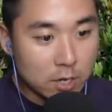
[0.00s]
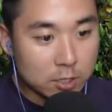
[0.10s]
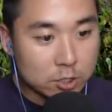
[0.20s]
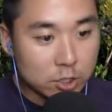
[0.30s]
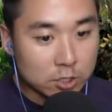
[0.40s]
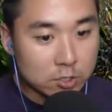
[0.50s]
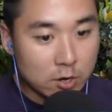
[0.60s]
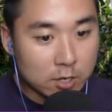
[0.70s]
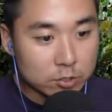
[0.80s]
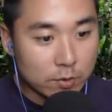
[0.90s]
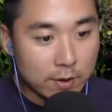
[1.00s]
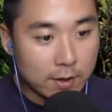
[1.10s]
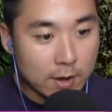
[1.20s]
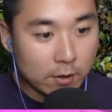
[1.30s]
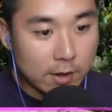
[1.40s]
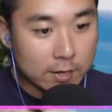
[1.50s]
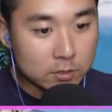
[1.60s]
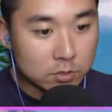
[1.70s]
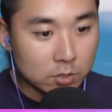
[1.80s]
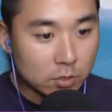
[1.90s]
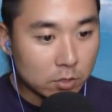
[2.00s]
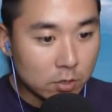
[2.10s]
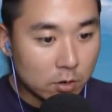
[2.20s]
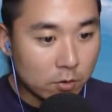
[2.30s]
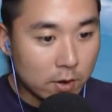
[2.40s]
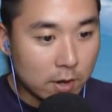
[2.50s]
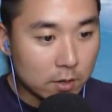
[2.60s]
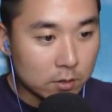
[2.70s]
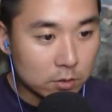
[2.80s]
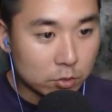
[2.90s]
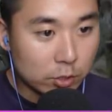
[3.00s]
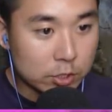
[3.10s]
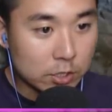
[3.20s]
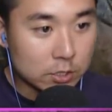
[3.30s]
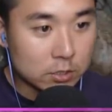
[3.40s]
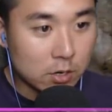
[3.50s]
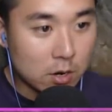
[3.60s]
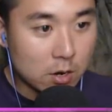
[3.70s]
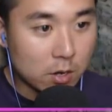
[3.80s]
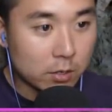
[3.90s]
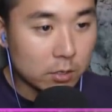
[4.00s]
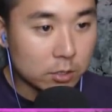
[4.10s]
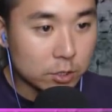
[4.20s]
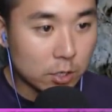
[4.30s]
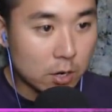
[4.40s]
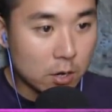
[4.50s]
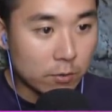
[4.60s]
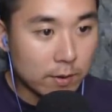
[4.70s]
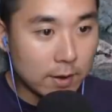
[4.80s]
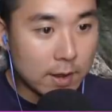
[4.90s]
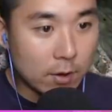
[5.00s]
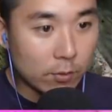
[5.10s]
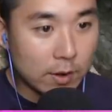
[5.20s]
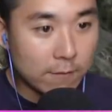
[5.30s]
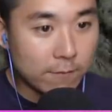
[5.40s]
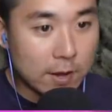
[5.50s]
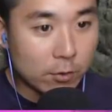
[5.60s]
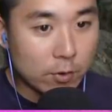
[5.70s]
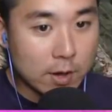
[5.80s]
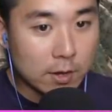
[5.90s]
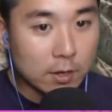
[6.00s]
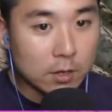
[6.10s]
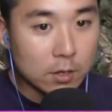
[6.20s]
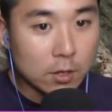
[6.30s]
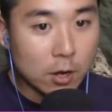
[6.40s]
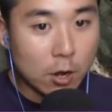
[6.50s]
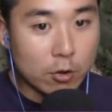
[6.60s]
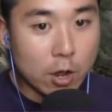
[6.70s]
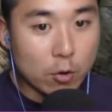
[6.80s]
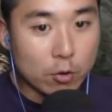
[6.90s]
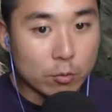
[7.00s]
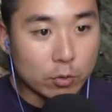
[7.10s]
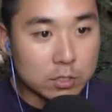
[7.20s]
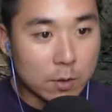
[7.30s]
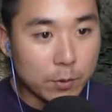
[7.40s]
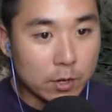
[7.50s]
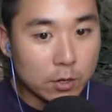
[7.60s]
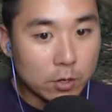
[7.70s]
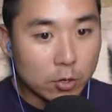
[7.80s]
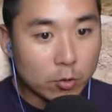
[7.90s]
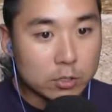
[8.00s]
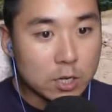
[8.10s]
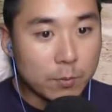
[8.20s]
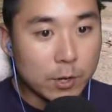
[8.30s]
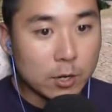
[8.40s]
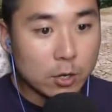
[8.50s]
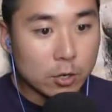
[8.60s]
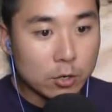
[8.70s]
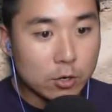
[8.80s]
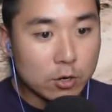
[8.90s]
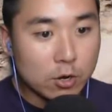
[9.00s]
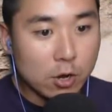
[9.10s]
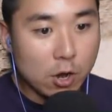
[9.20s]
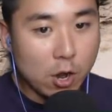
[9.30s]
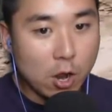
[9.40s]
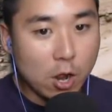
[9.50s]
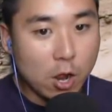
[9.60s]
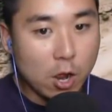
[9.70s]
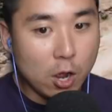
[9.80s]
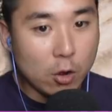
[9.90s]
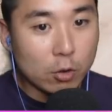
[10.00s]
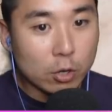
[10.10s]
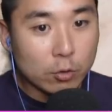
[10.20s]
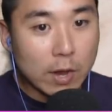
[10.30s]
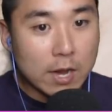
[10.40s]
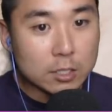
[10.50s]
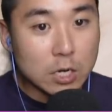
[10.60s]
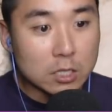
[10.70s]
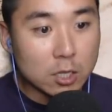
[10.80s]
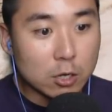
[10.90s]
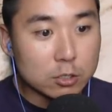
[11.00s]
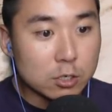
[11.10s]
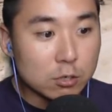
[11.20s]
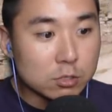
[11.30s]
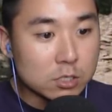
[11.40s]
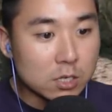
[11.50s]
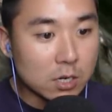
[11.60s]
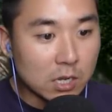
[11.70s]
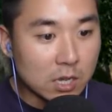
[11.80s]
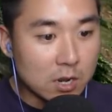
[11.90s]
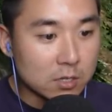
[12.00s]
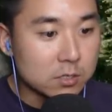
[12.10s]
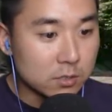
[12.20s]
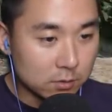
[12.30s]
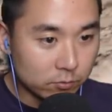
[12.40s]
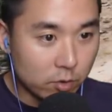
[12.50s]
It's just us right now, guys. All right, Toy Chica is gone. She gone right now. We gotta find Granny. Oh no, we're tipping. We're tipping. No, Granny's right there too. She's gonna get us.